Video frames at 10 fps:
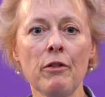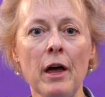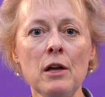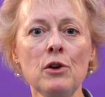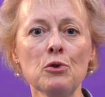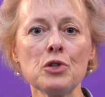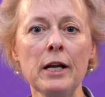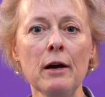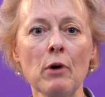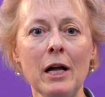They
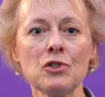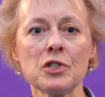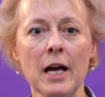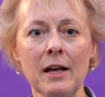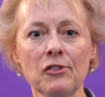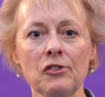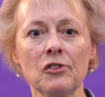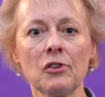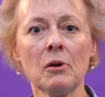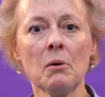usually arrange
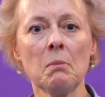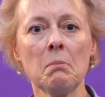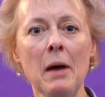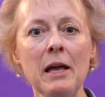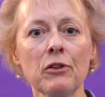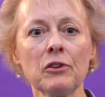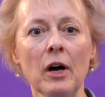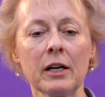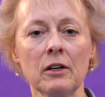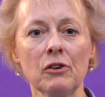tests, make the
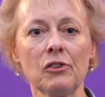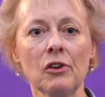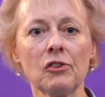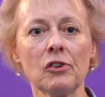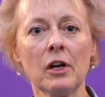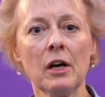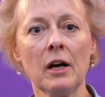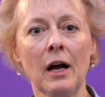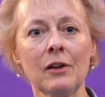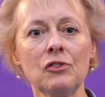diagnosis
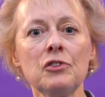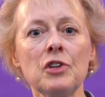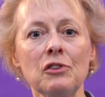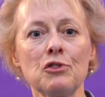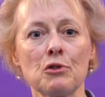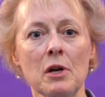and suggest